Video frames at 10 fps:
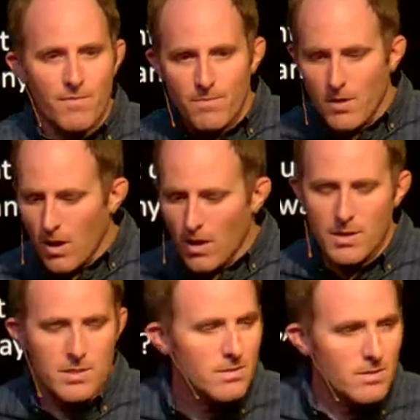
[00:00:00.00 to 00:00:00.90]
All
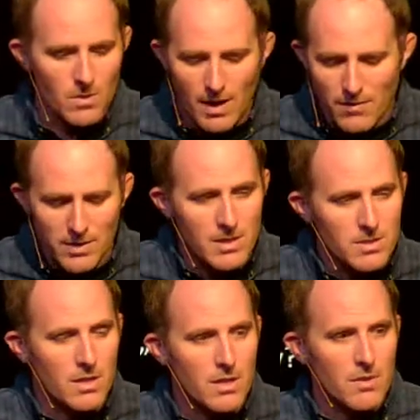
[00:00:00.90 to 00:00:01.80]
this, everything is
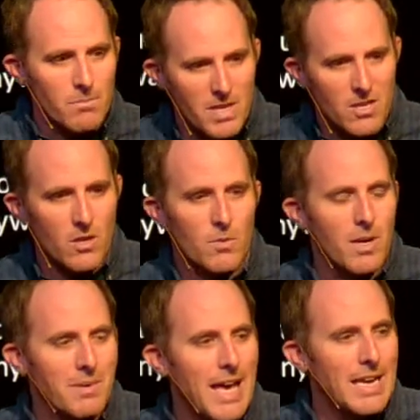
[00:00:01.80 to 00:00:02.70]
going to be good. We're going to
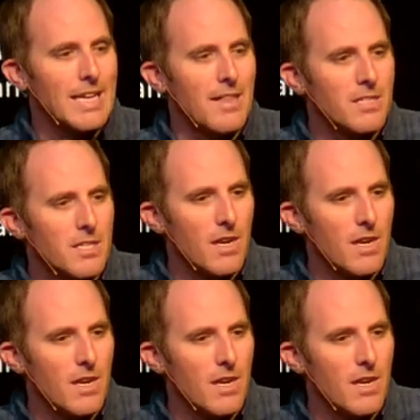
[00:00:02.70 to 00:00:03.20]
be out of debt this year.